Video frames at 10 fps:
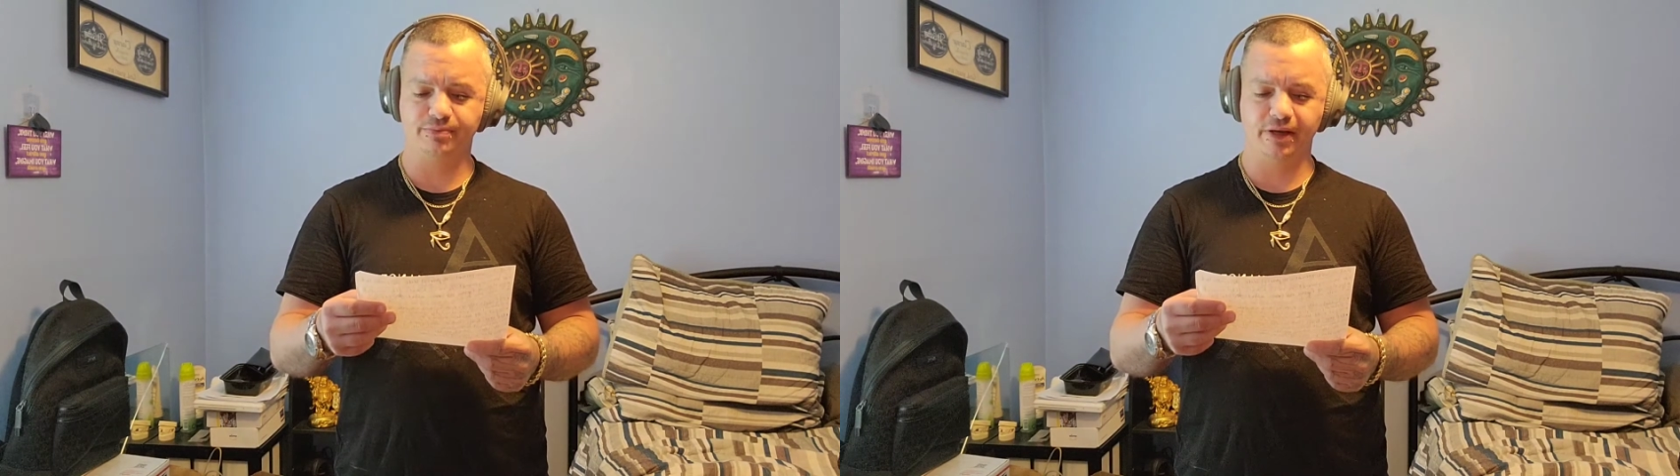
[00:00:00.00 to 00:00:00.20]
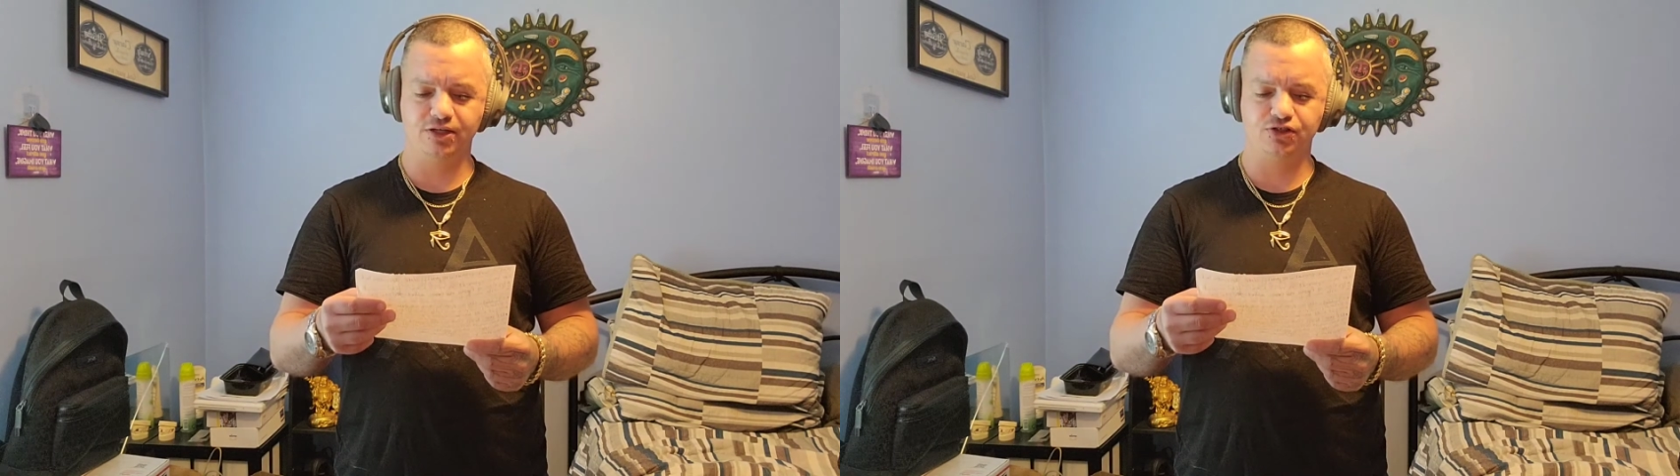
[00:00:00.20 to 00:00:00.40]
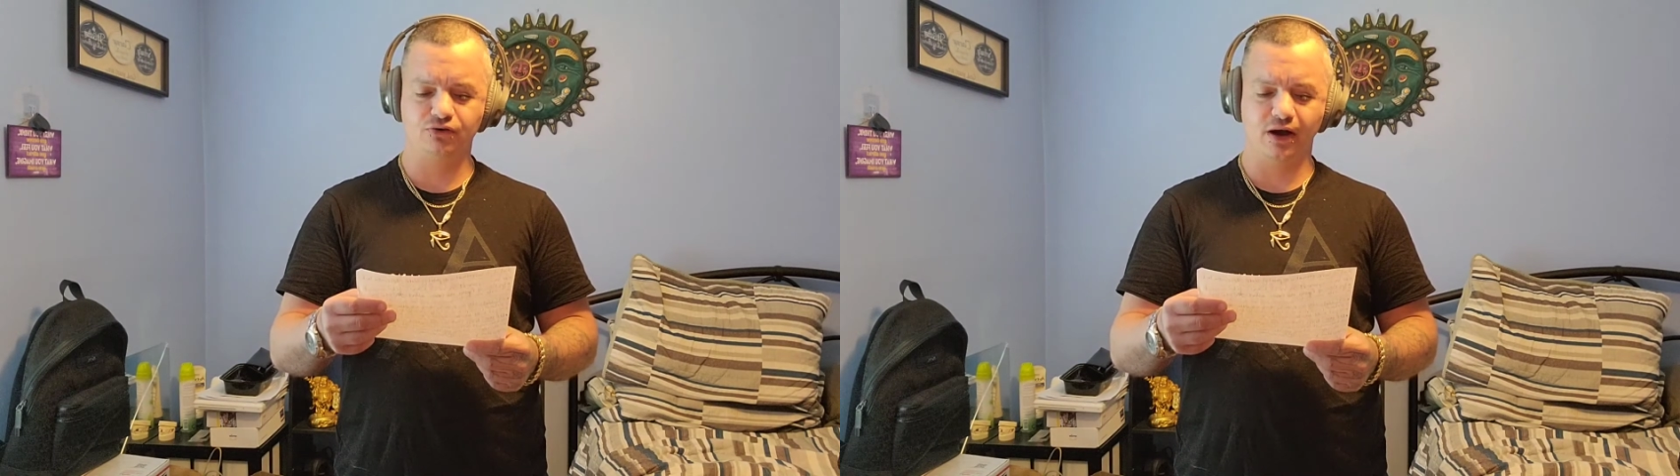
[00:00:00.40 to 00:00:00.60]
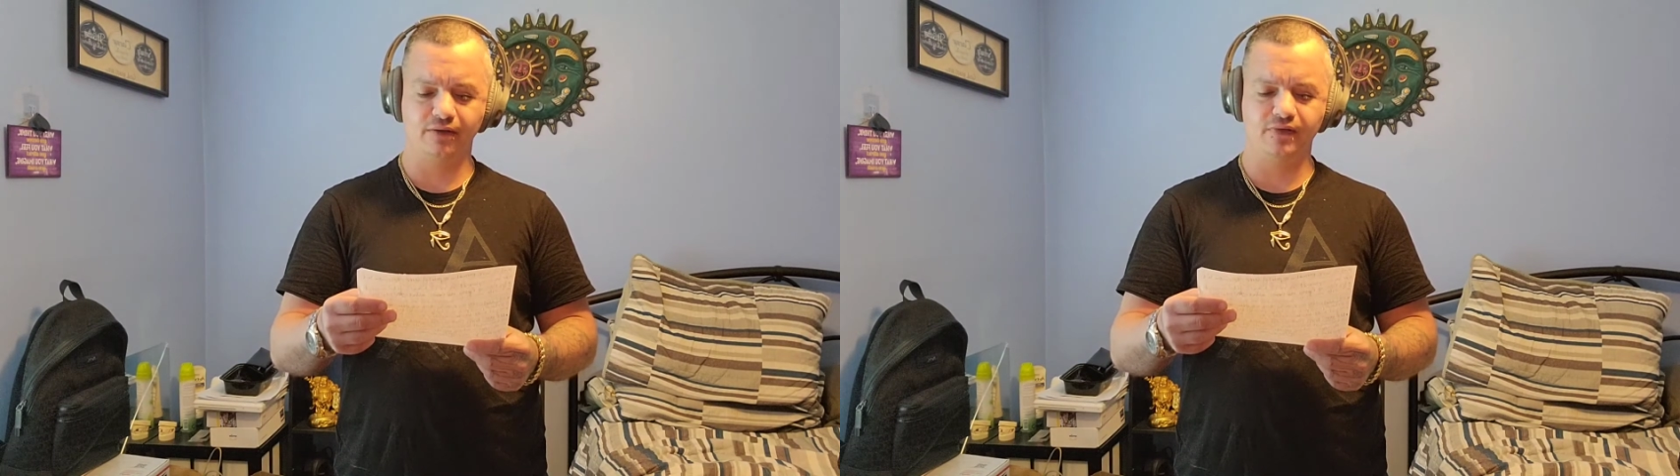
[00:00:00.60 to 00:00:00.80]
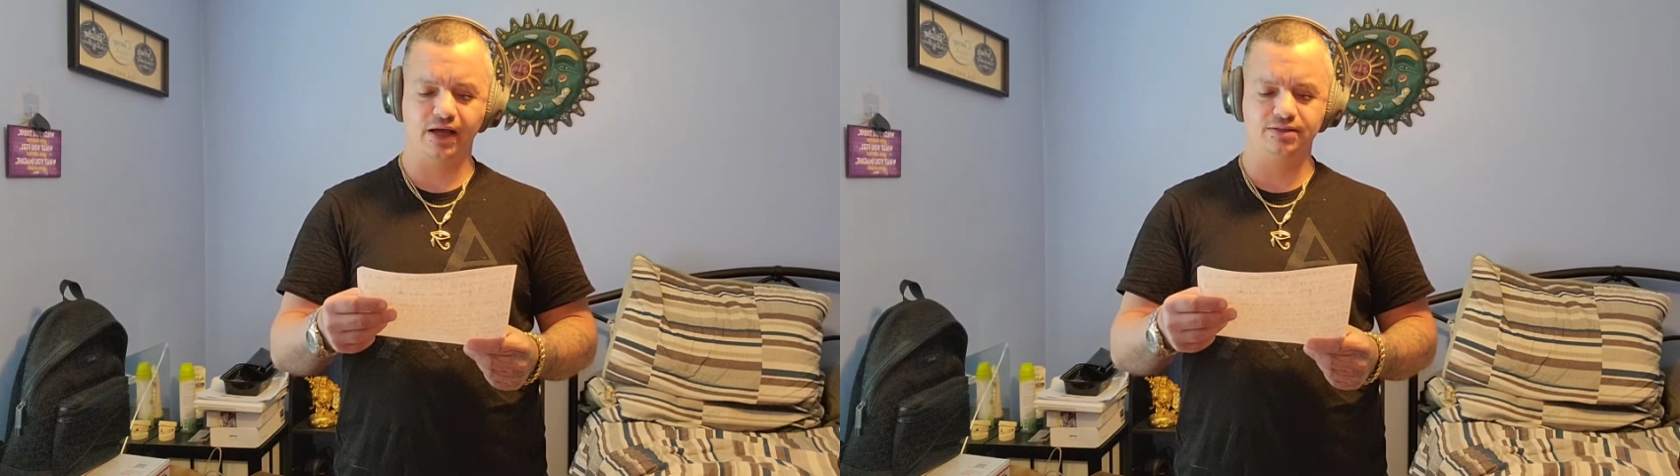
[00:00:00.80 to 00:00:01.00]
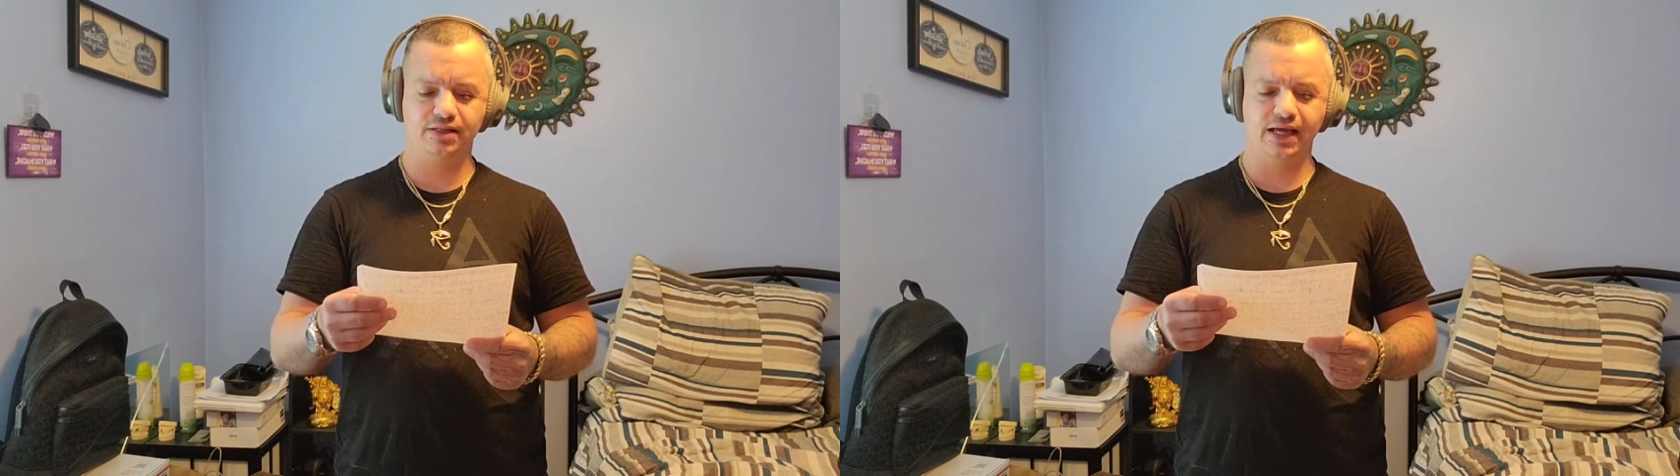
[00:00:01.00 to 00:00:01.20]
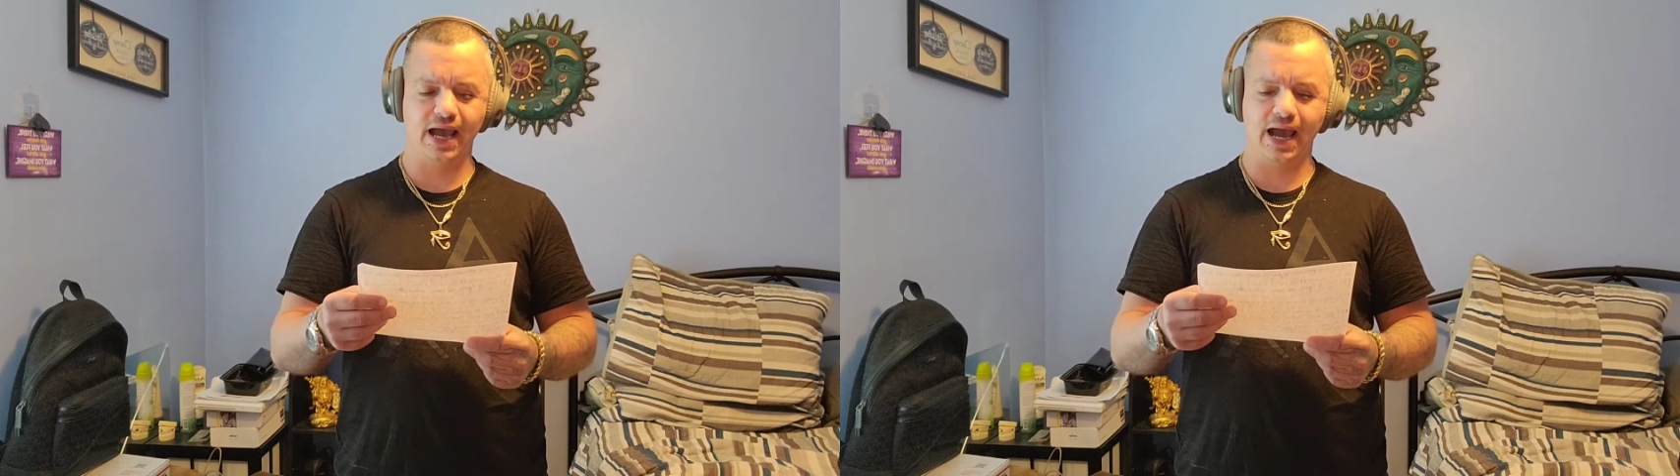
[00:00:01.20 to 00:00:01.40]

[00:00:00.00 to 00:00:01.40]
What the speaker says: been described as the